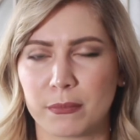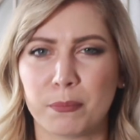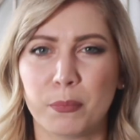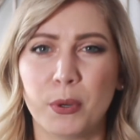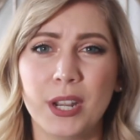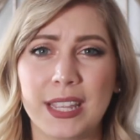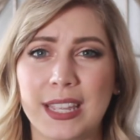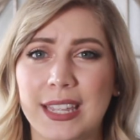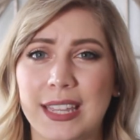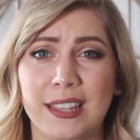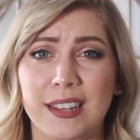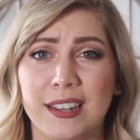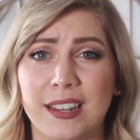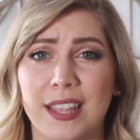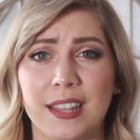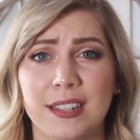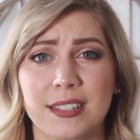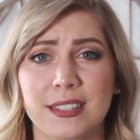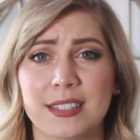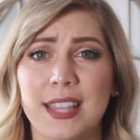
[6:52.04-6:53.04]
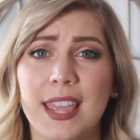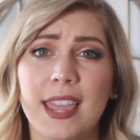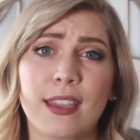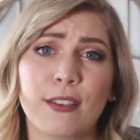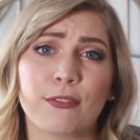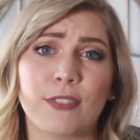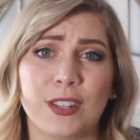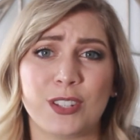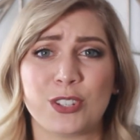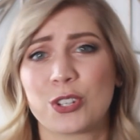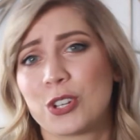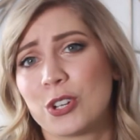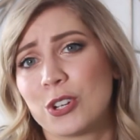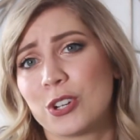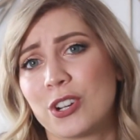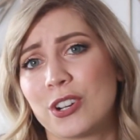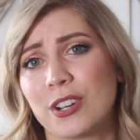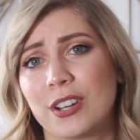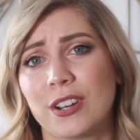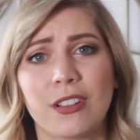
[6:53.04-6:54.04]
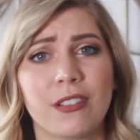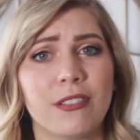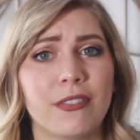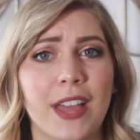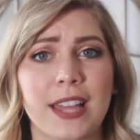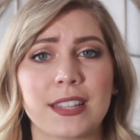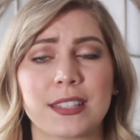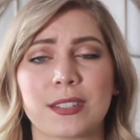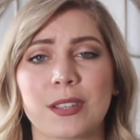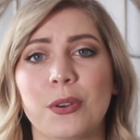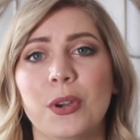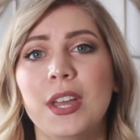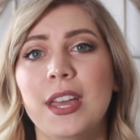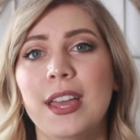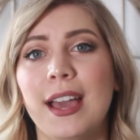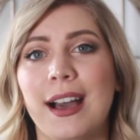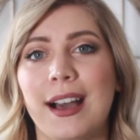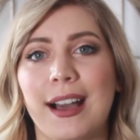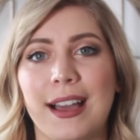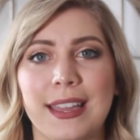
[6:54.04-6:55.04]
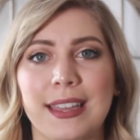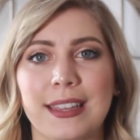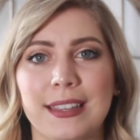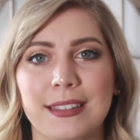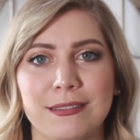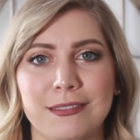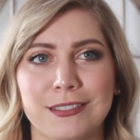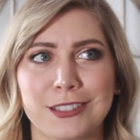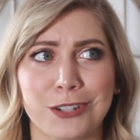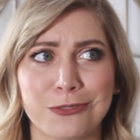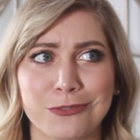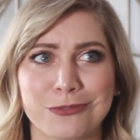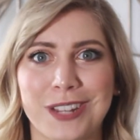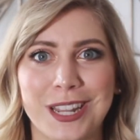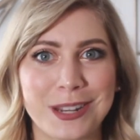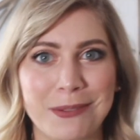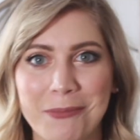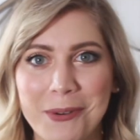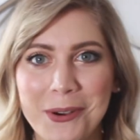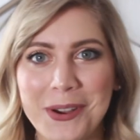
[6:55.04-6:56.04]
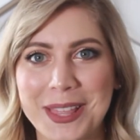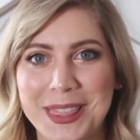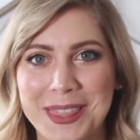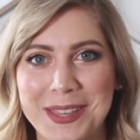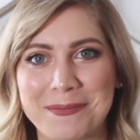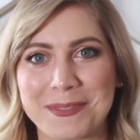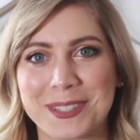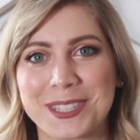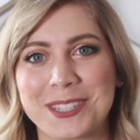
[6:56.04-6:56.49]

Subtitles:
pretty and safe and secure and all of that, so I don't end up wearing them.